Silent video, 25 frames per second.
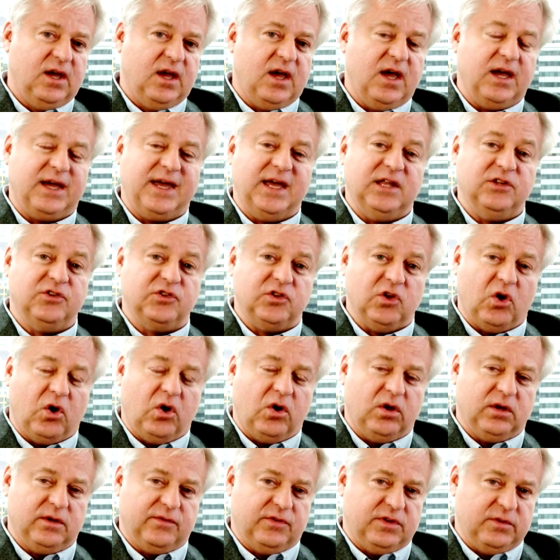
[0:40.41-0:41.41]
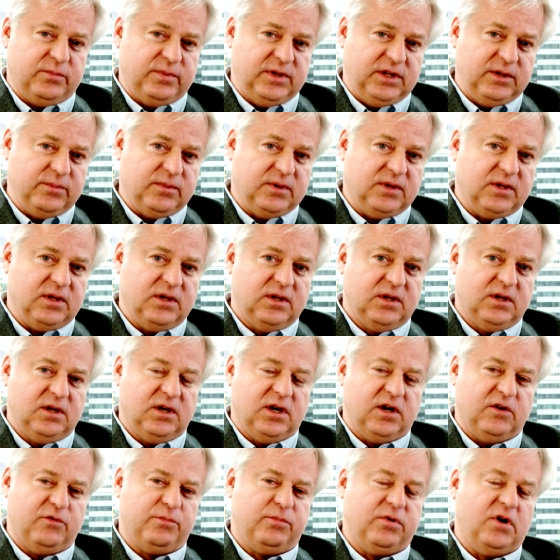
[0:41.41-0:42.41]
against all of the people
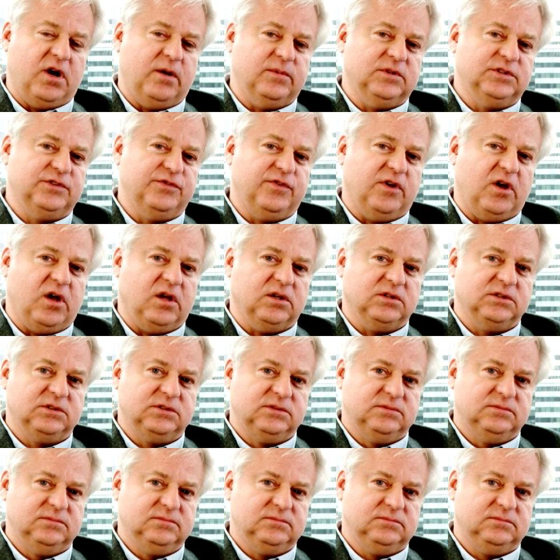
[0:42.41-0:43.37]
of Promise Falls?